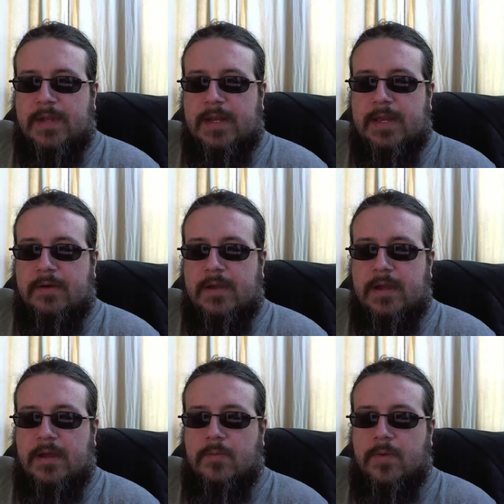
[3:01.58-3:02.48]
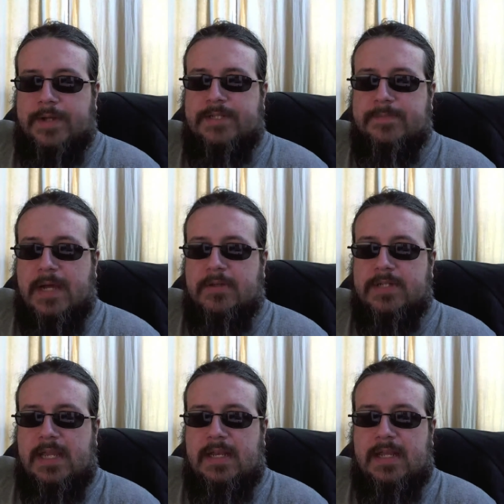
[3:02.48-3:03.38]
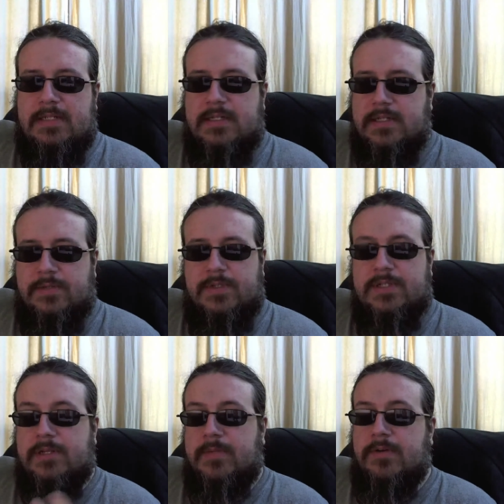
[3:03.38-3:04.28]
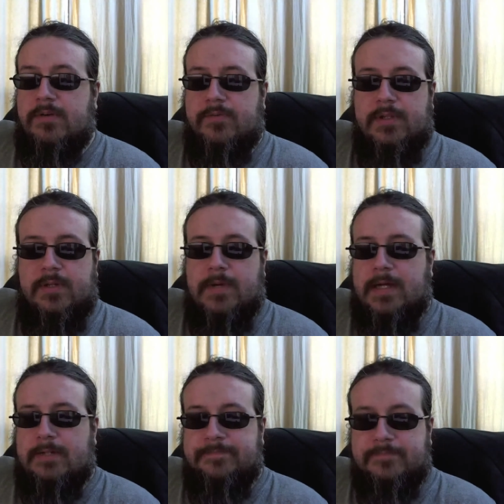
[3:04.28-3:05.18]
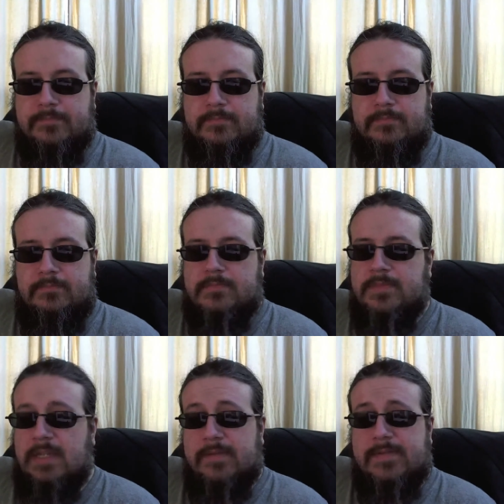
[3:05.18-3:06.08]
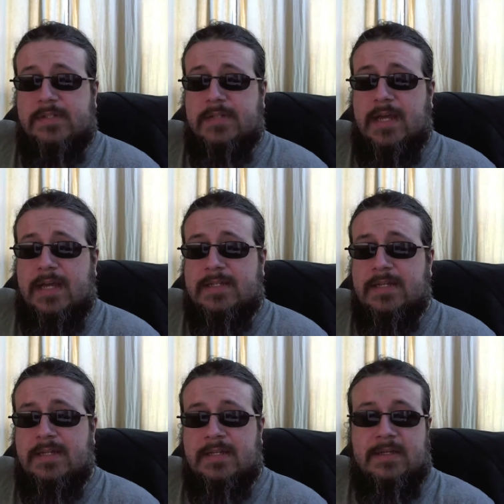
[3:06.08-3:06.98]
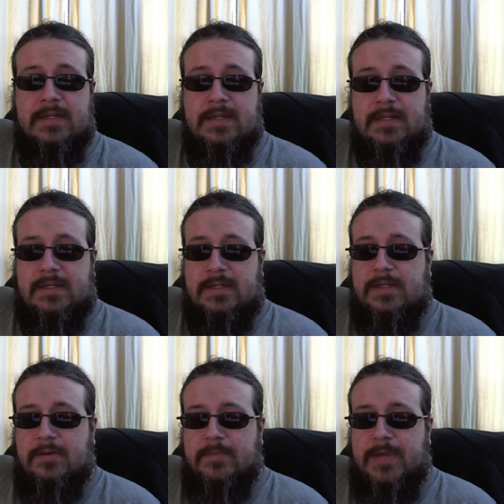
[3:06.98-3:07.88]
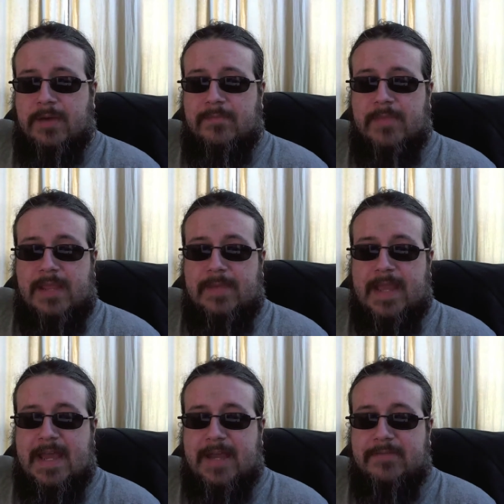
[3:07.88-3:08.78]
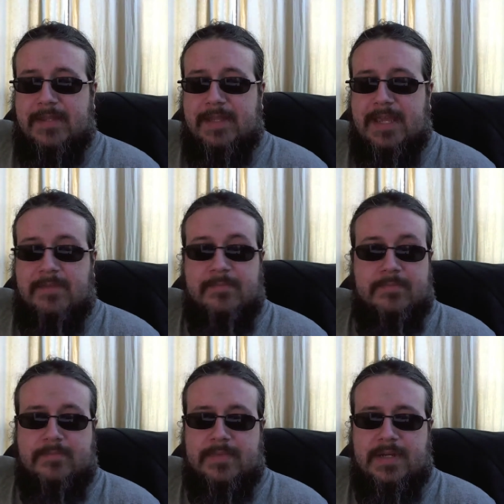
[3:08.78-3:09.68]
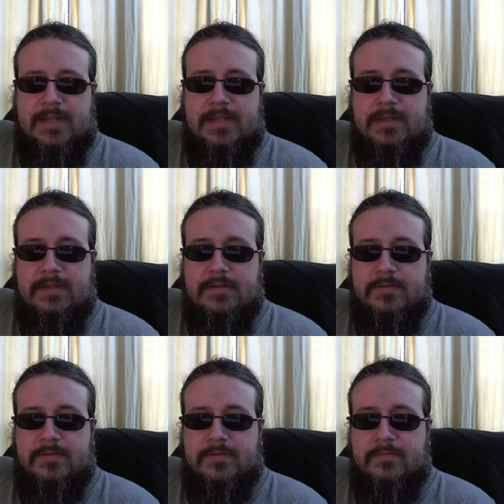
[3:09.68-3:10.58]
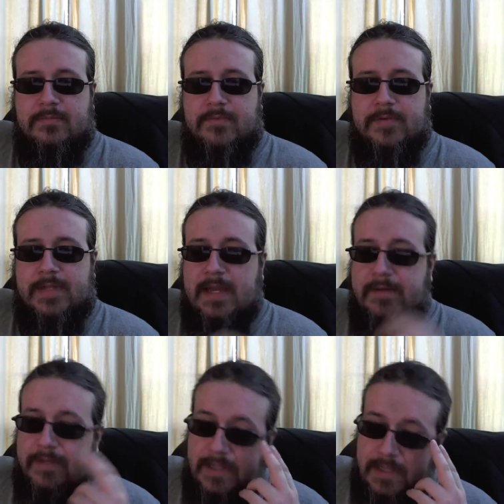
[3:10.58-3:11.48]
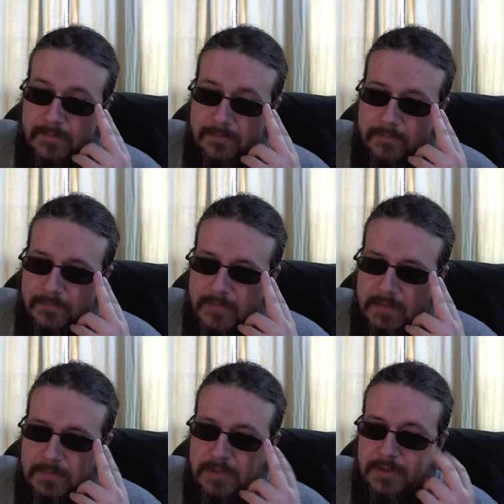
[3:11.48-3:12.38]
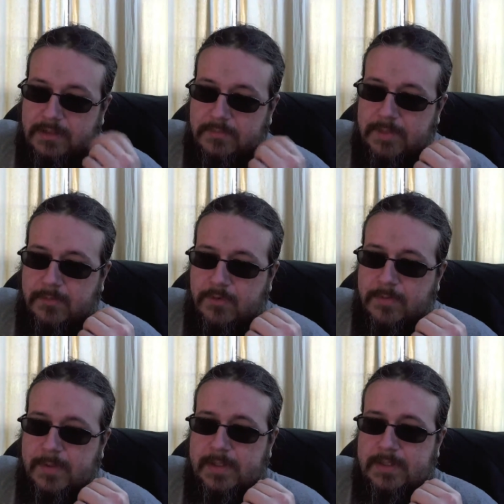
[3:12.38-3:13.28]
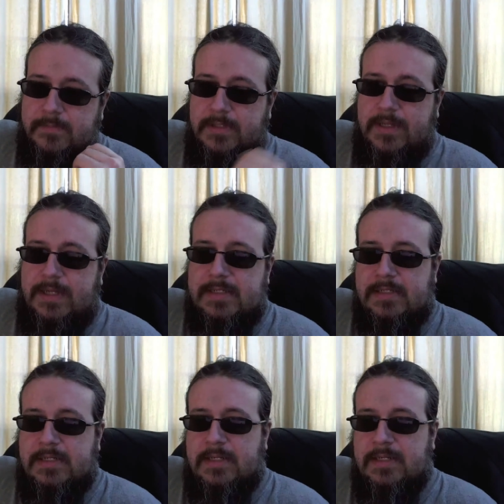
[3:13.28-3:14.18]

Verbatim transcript: right now. Uh, one is Baldur's Gate Enhanced Edition, which is going to be going for a little while. I've still got, you know, about maybe half the game, I think. Roughly half the game, maybe a little bit more, maybe a little bit less,